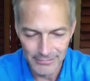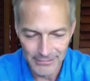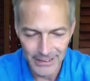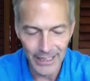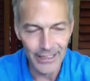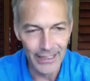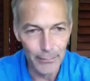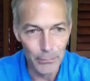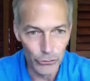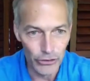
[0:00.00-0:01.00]
getting
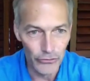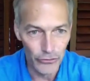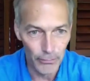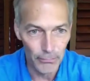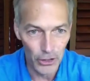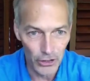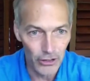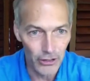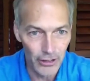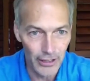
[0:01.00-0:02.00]
that music from
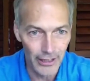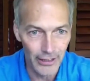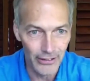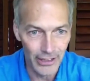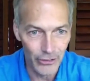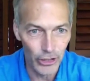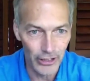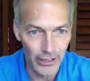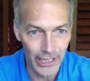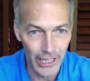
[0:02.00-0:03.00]
her and
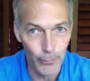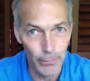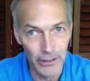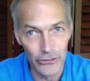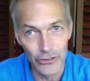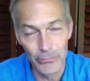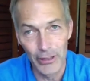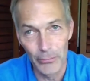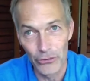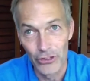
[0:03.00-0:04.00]
checking it out, because
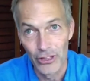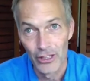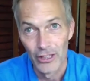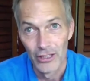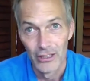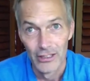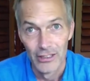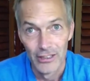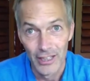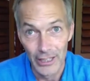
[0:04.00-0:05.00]
sometimes,
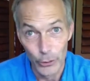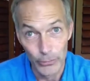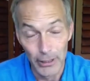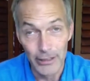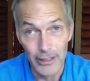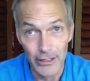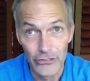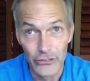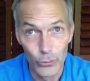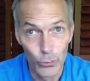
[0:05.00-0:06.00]
I know in my
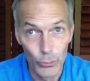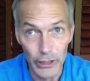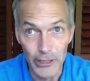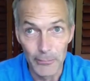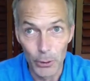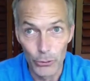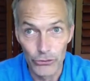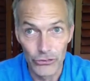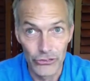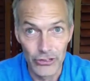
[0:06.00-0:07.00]
case, what we
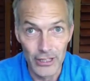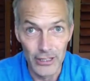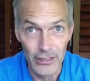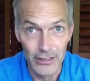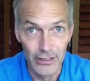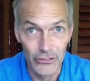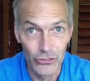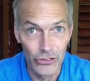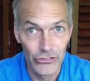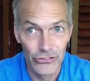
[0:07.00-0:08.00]
composers need is
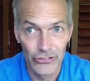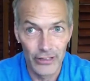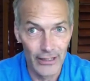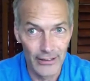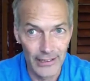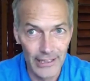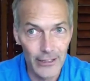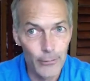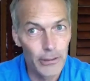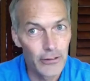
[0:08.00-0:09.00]
just that
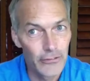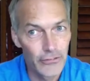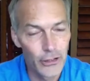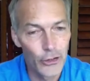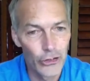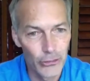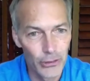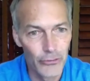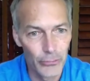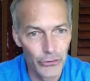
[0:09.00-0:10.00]
little bit of
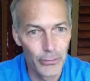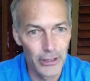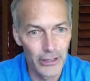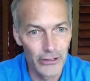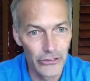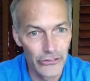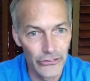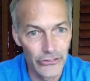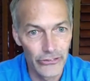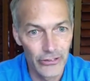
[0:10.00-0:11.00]
encouragement from somebody
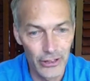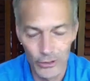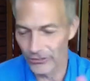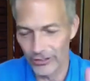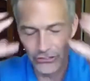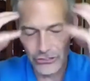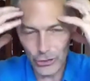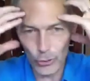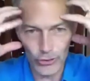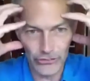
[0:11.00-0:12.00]
else, because it's
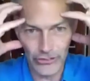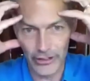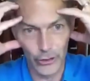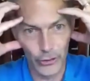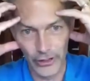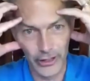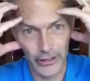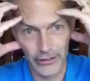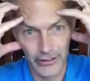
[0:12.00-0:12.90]
so inside your own head,